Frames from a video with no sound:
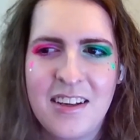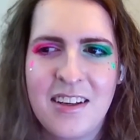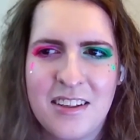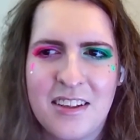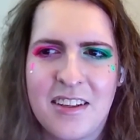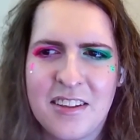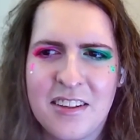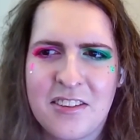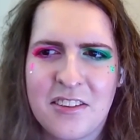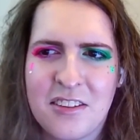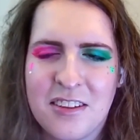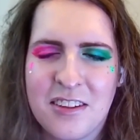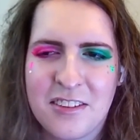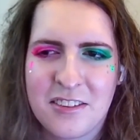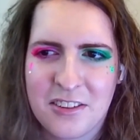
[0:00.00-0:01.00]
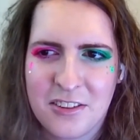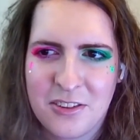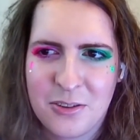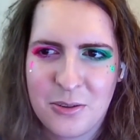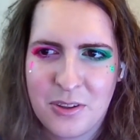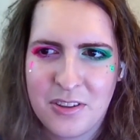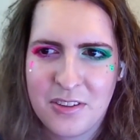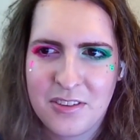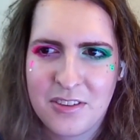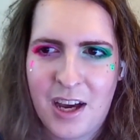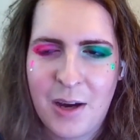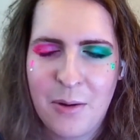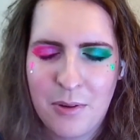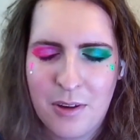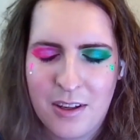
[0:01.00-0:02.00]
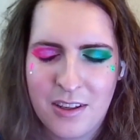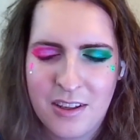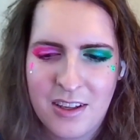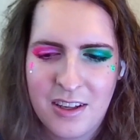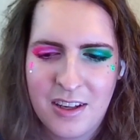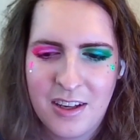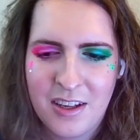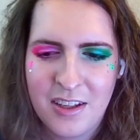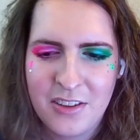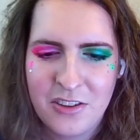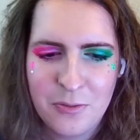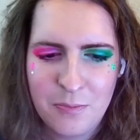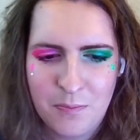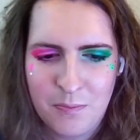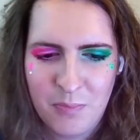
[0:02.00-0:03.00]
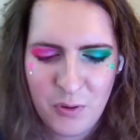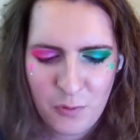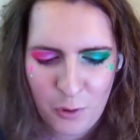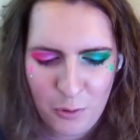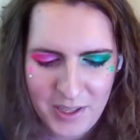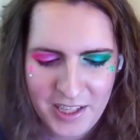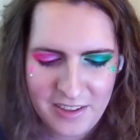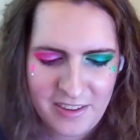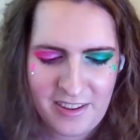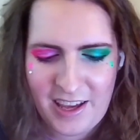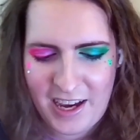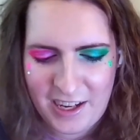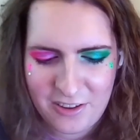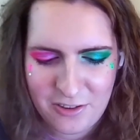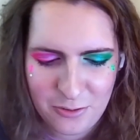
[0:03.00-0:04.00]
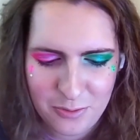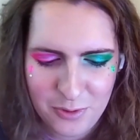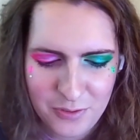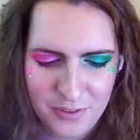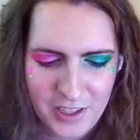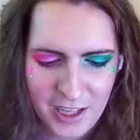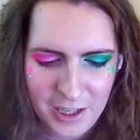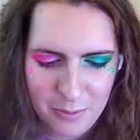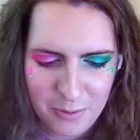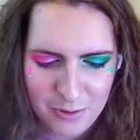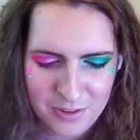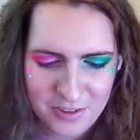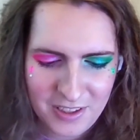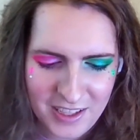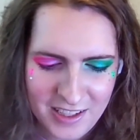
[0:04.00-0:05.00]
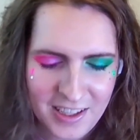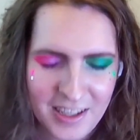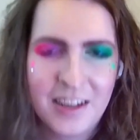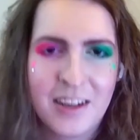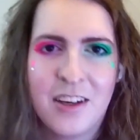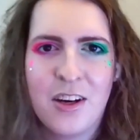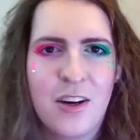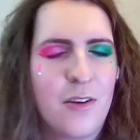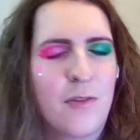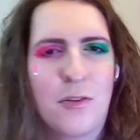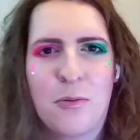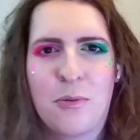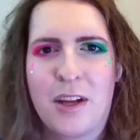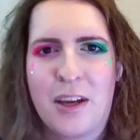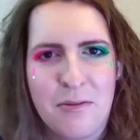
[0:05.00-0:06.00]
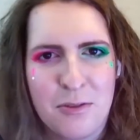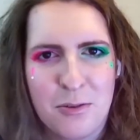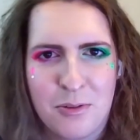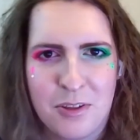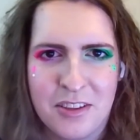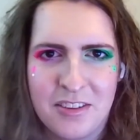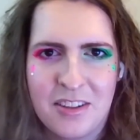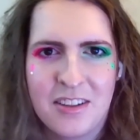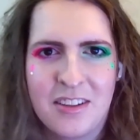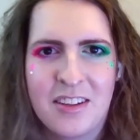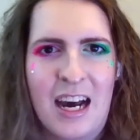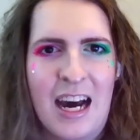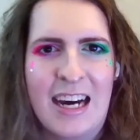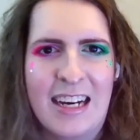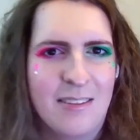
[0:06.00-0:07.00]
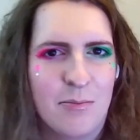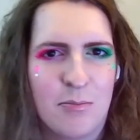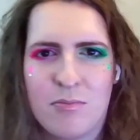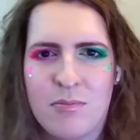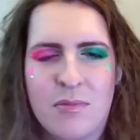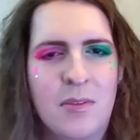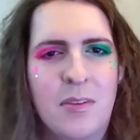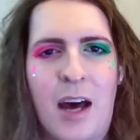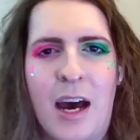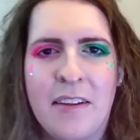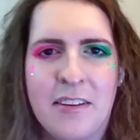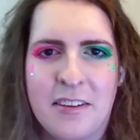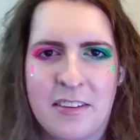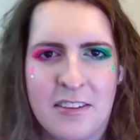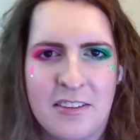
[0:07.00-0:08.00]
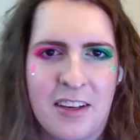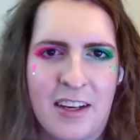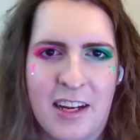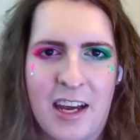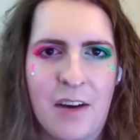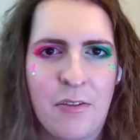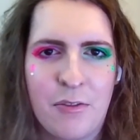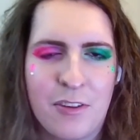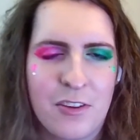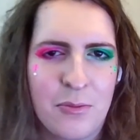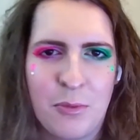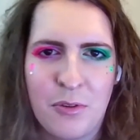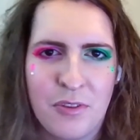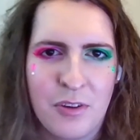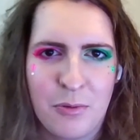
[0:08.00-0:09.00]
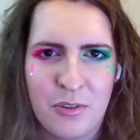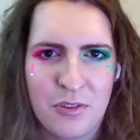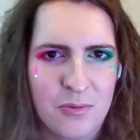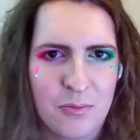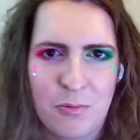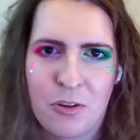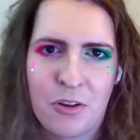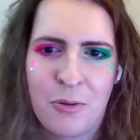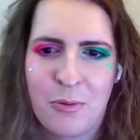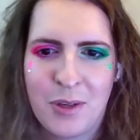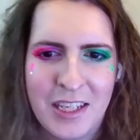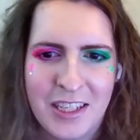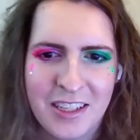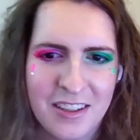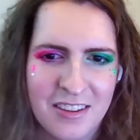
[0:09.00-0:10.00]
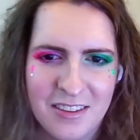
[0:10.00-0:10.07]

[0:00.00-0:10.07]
Yeah, that's a good choice. I will just before we get into the actual movie, I will say that for whatever reason, I think the second half of this movie was really weak.